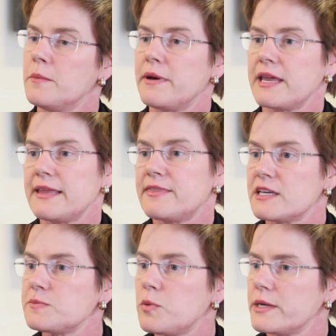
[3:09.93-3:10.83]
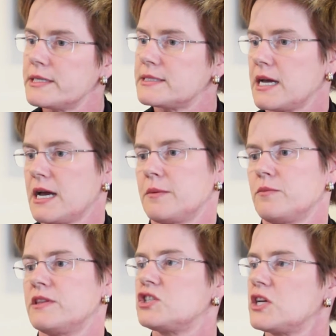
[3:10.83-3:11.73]
But at this point in time,
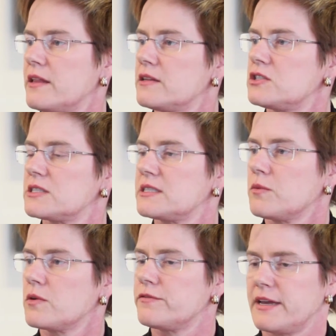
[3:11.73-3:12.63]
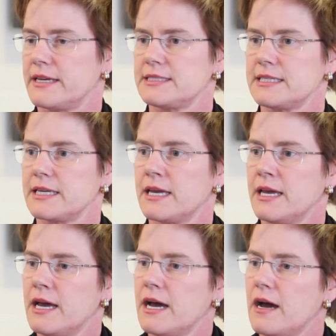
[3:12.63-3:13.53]
with the challenges that we're facing,
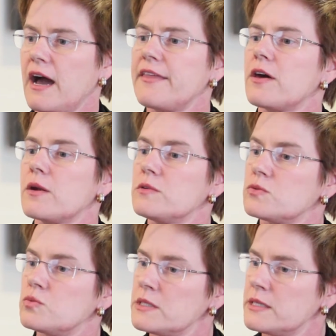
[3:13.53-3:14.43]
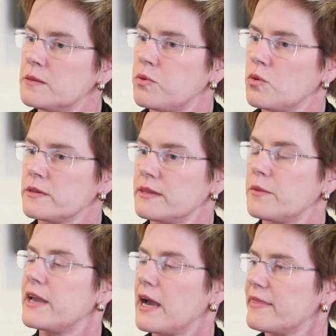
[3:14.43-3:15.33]
I thought it was really important
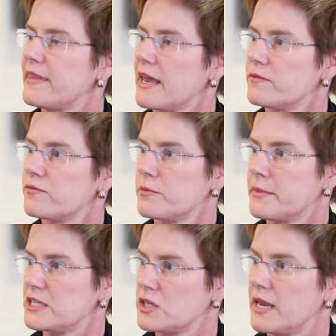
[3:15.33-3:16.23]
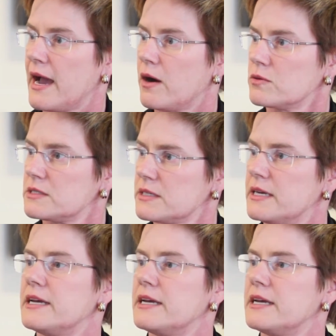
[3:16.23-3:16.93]
that we got that information out.